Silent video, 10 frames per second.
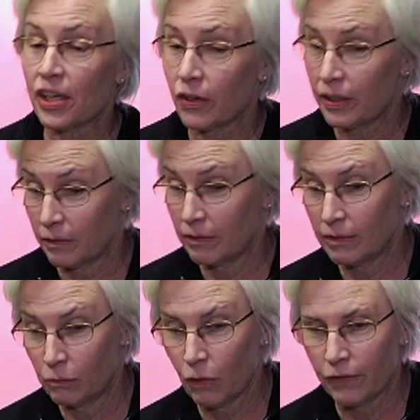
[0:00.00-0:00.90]
Terry
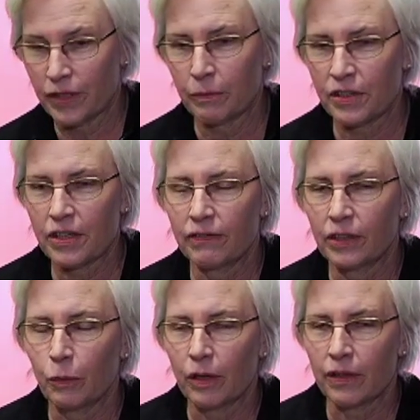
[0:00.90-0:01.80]
Wolverton was
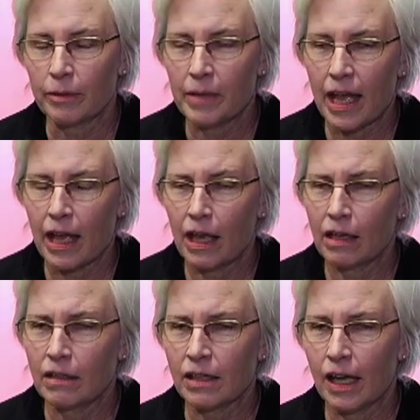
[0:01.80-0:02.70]
definitely one of them,
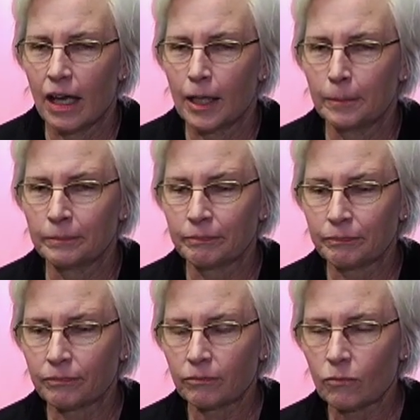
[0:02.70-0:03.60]
and
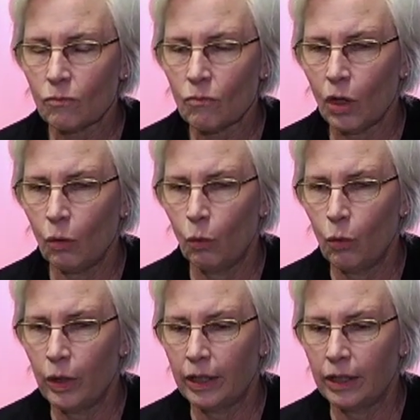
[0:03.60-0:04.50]

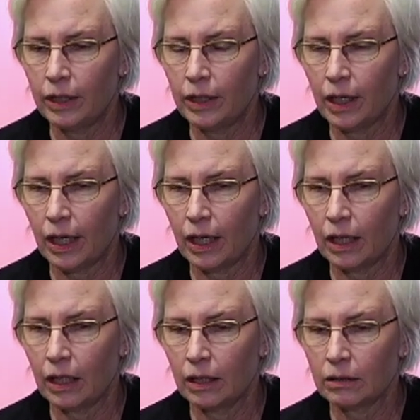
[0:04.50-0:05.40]
we
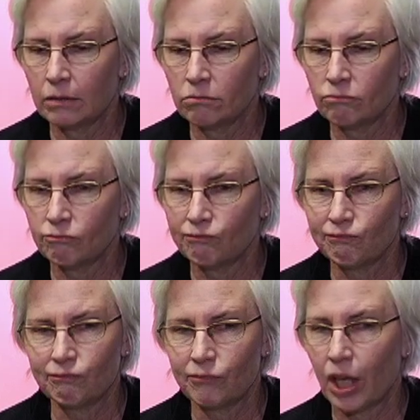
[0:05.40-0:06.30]

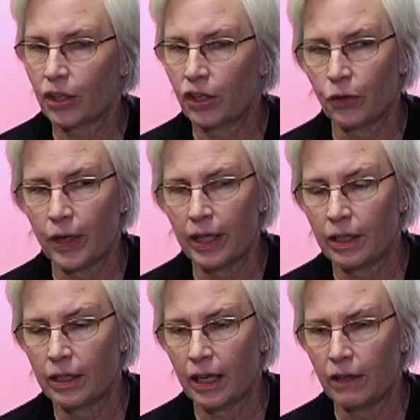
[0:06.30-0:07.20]

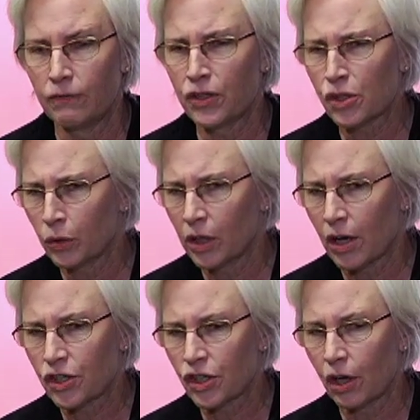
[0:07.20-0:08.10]
curated a visual
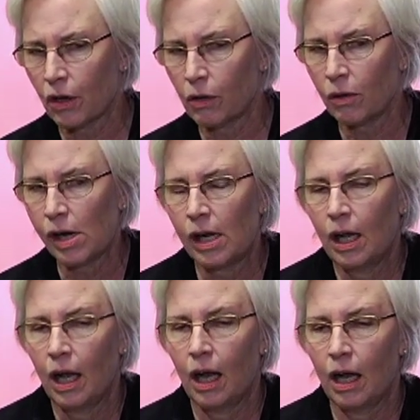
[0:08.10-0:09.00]
art show
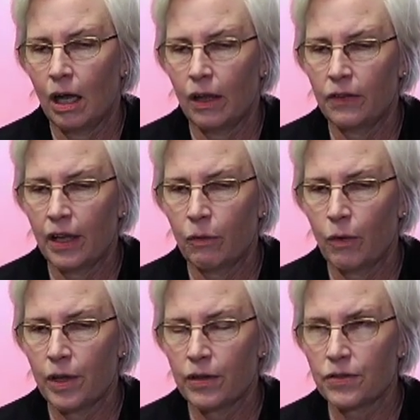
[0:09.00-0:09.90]
that
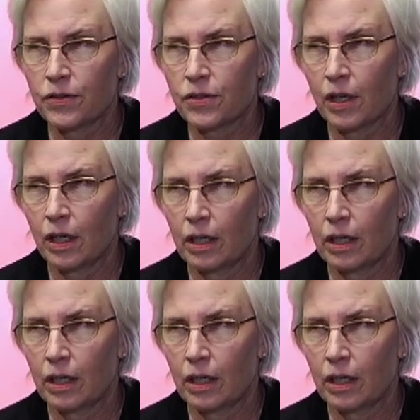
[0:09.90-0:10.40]
was